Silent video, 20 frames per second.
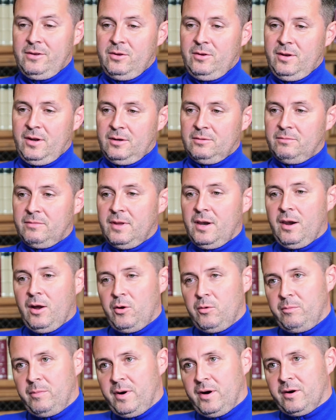the
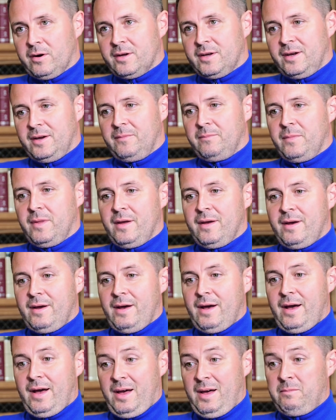loan market
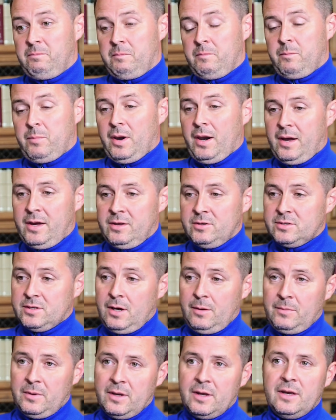and players
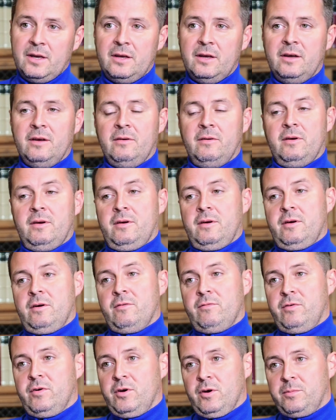coming here
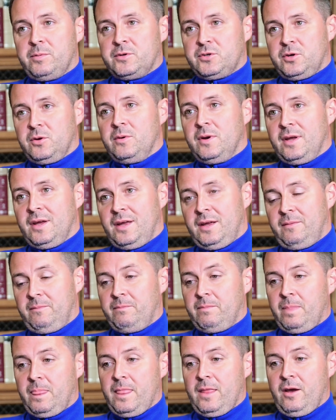for an opportunity
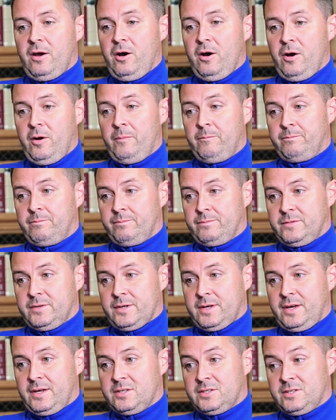to
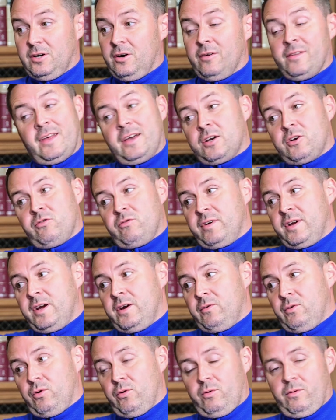kickstart their
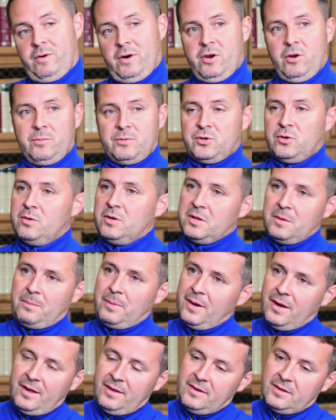career or an opportunity to
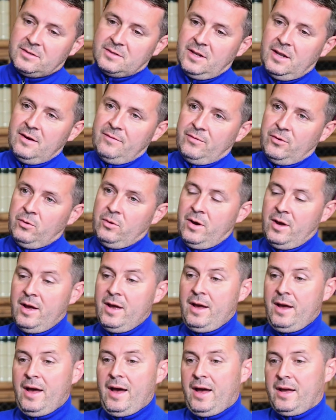play at this level,
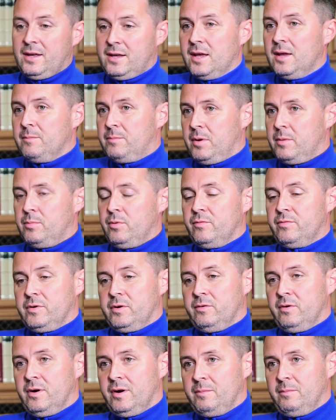and getting people for the
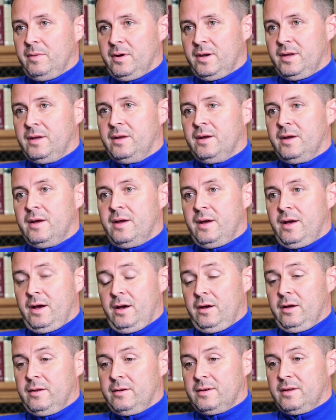right money
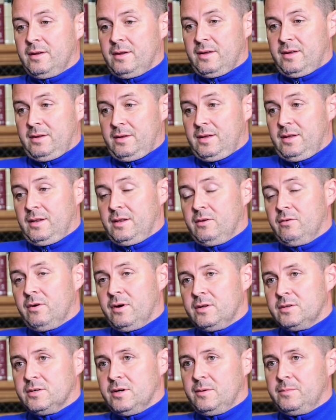and getting the
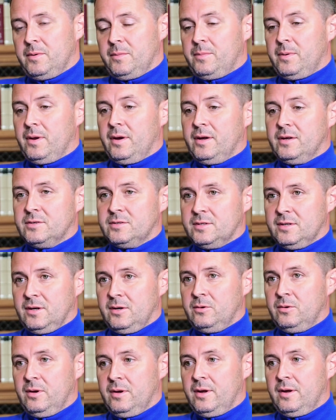right type of players.
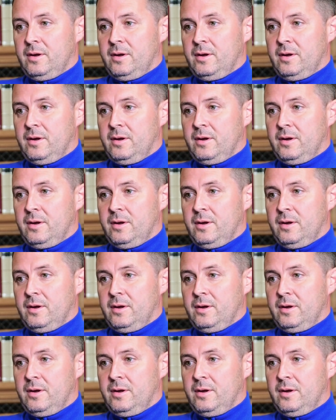So